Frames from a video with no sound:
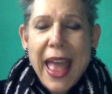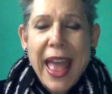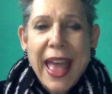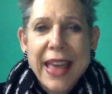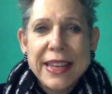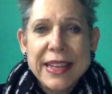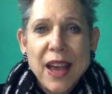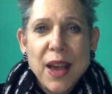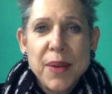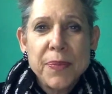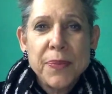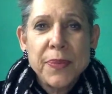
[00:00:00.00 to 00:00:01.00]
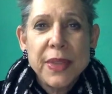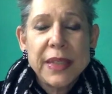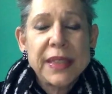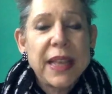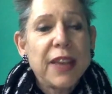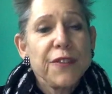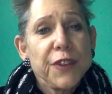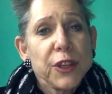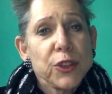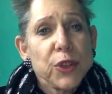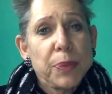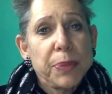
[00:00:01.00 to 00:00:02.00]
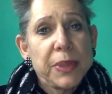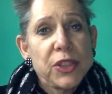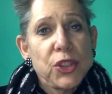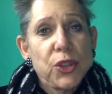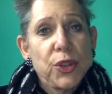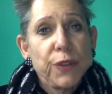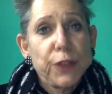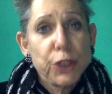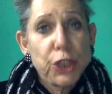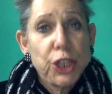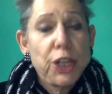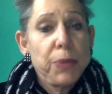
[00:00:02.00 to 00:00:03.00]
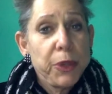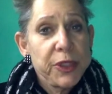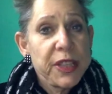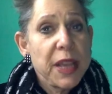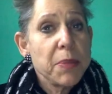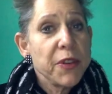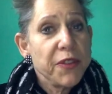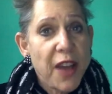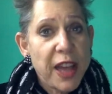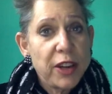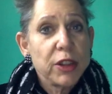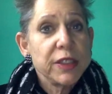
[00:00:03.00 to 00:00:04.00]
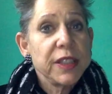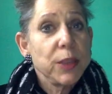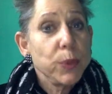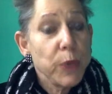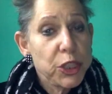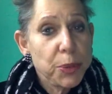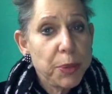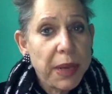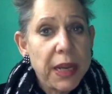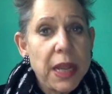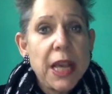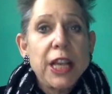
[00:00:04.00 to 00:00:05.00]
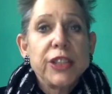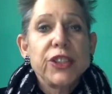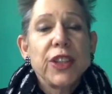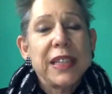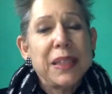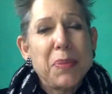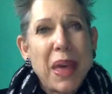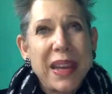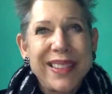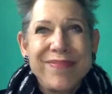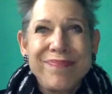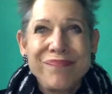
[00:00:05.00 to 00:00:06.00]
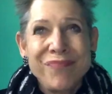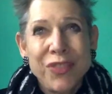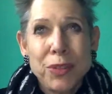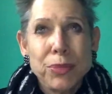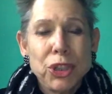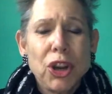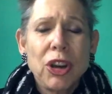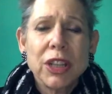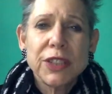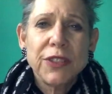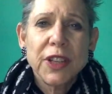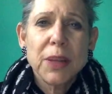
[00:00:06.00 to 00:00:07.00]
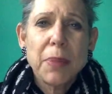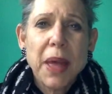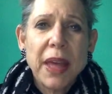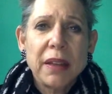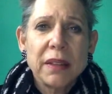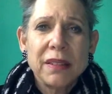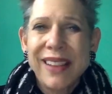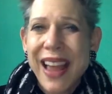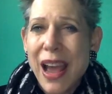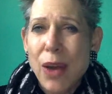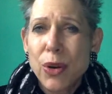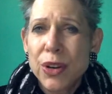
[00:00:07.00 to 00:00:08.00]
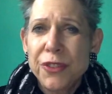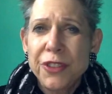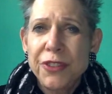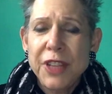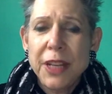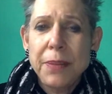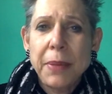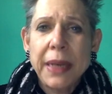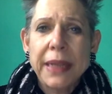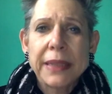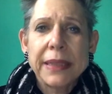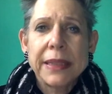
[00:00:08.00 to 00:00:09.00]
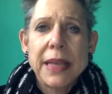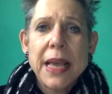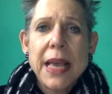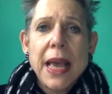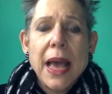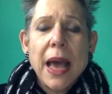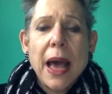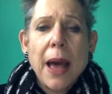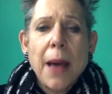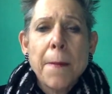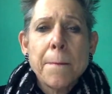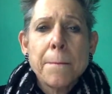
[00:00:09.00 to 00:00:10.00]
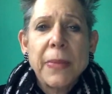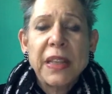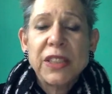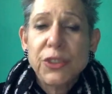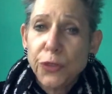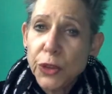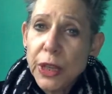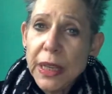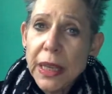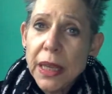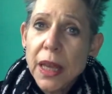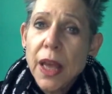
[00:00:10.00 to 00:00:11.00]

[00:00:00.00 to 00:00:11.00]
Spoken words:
And the second field trip is to the Virginia Museum of Fine Arts in Richmond. So that's from Charlottesville, about an hour and 15 minutes. It's free.